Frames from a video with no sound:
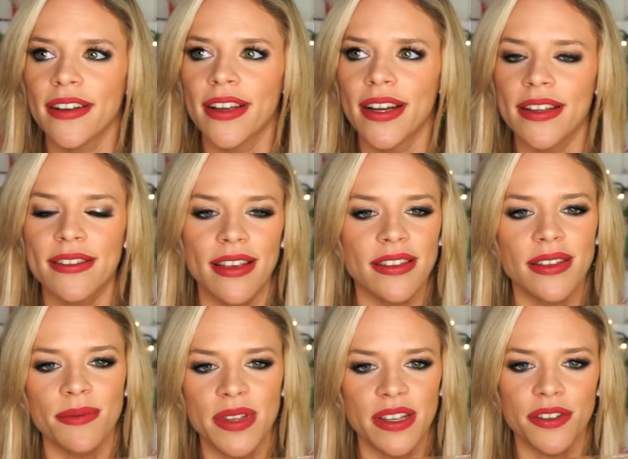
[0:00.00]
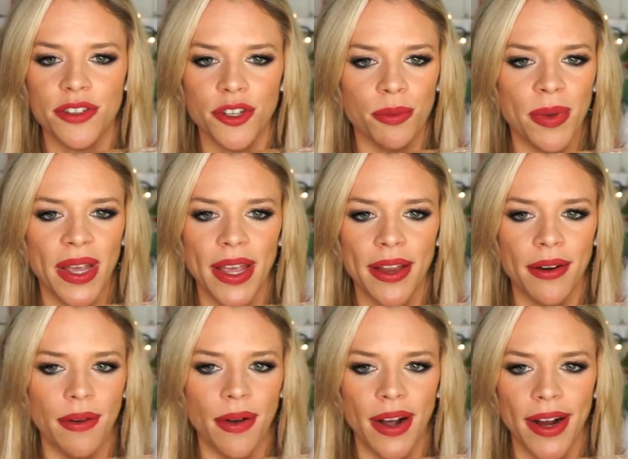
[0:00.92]
going to say something
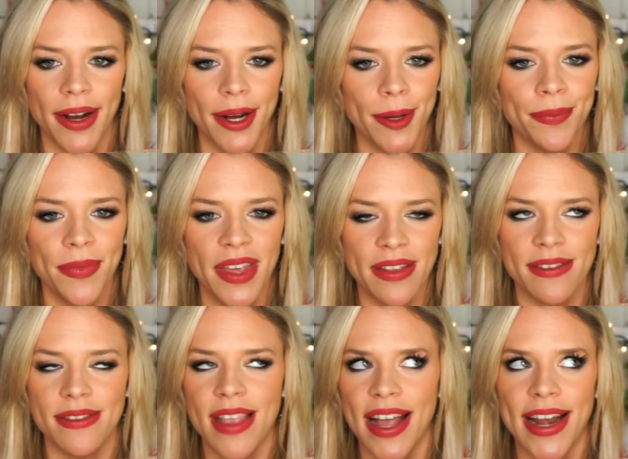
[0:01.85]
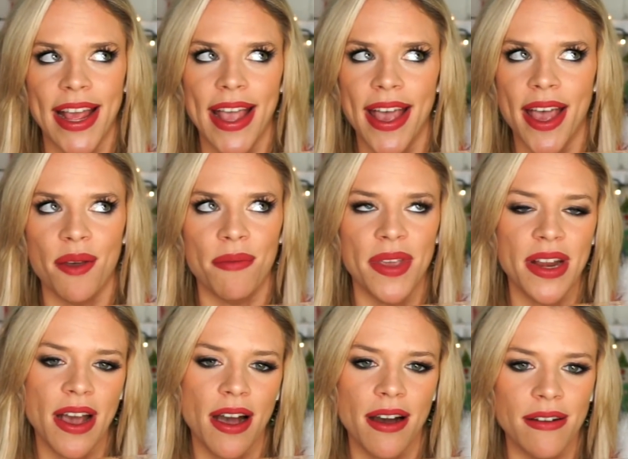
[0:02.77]
stupid or it's 9 a.m., you
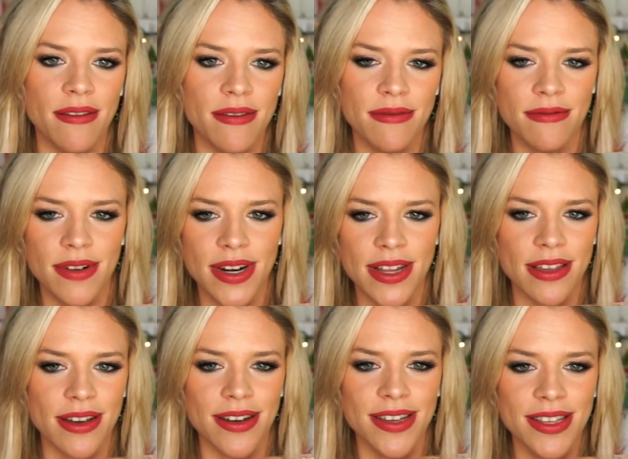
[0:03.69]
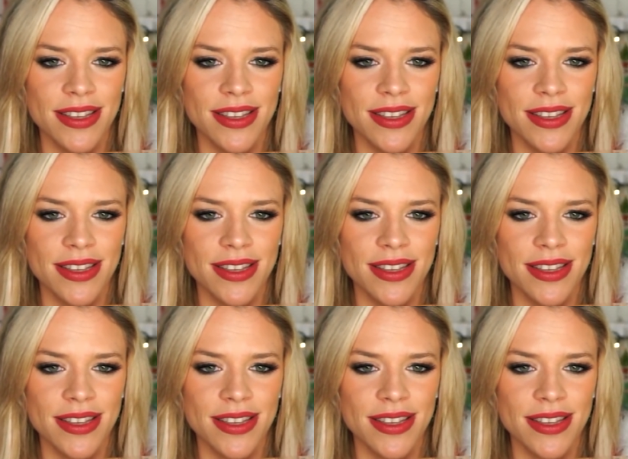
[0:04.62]
know, one of those.